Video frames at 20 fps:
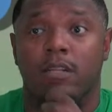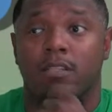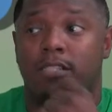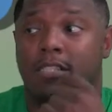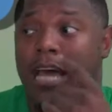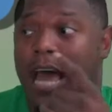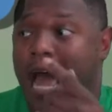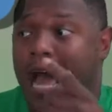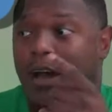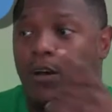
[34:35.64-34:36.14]

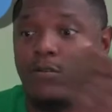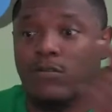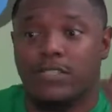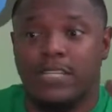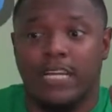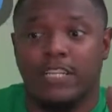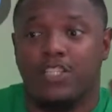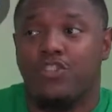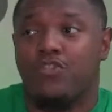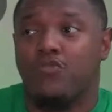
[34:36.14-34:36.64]
Tackles
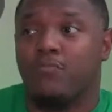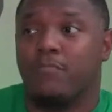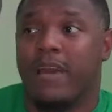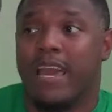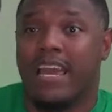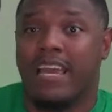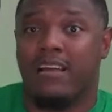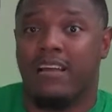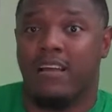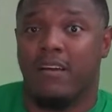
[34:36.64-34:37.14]
that you
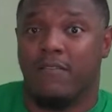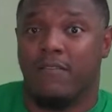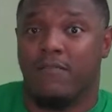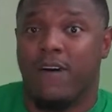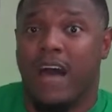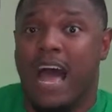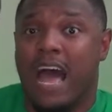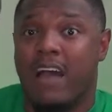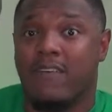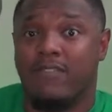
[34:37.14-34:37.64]
make
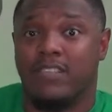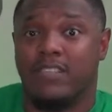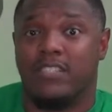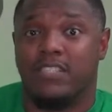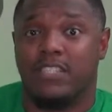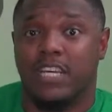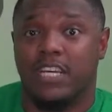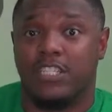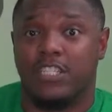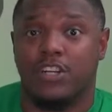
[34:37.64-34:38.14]
5 and
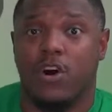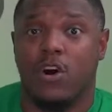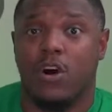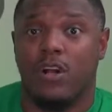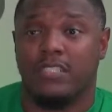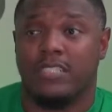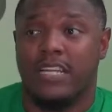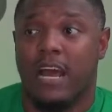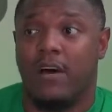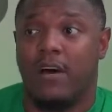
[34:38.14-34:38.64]
6
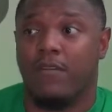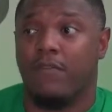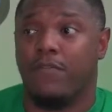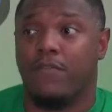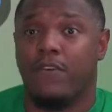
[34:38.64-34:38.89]
yards down the